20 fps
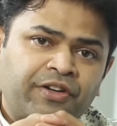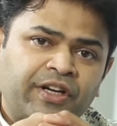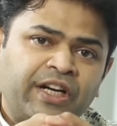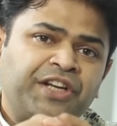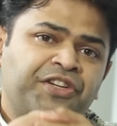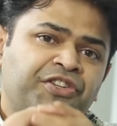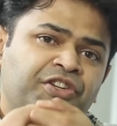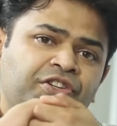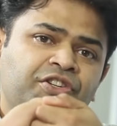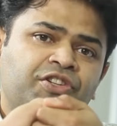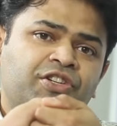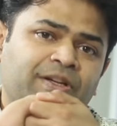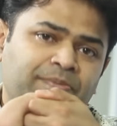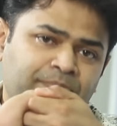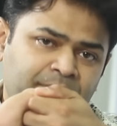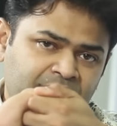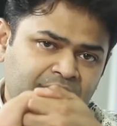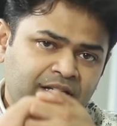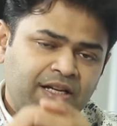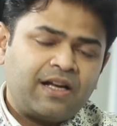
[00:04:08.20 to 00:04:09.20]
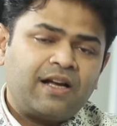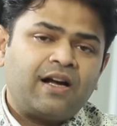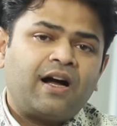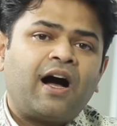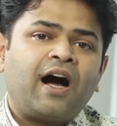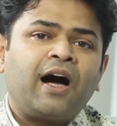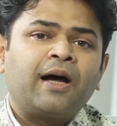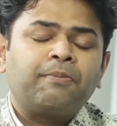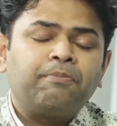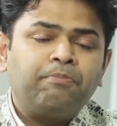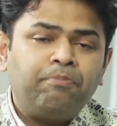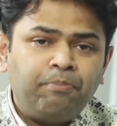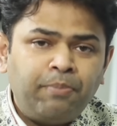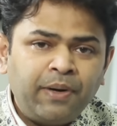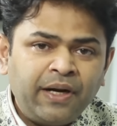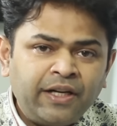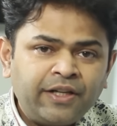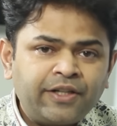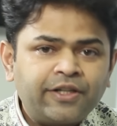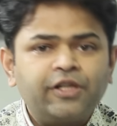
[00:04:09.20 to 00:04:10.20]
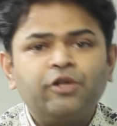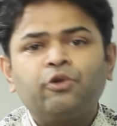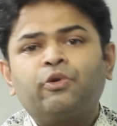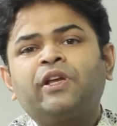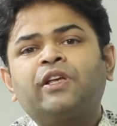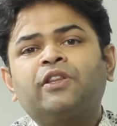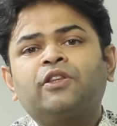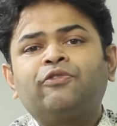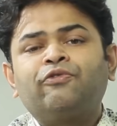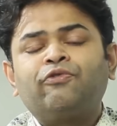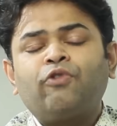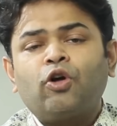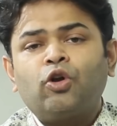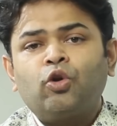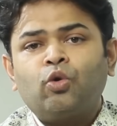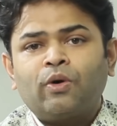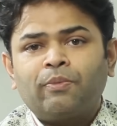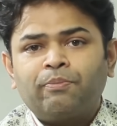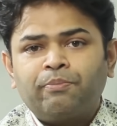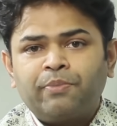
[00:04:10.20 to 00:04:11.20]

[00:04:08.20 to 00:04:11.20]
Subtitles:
relationships are built during the follow-up